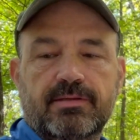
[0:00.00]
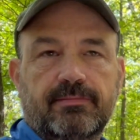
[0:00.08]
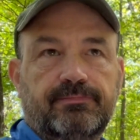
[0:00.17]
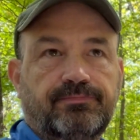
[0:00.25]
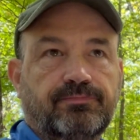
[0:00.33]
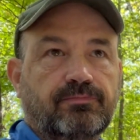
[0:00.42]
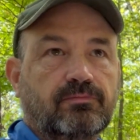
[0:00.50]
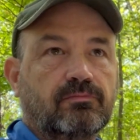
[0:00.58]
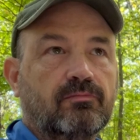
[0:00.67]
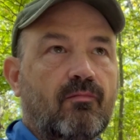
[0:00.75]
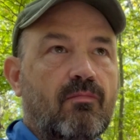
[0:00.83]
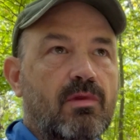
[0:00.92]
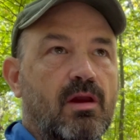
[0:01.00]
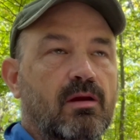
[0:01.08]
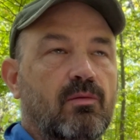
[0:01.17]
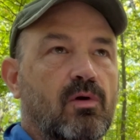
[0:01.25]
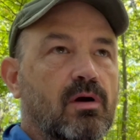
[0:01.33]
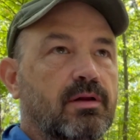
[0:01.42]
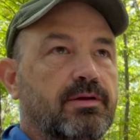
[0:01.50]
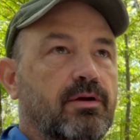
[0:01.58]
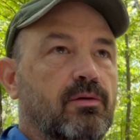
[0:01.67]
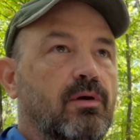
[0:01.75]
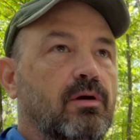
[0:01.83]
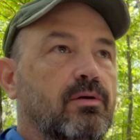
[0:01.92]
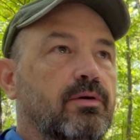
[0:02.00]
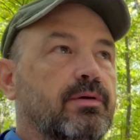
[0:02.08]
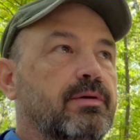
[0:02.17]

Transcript: I can walk a dirt road or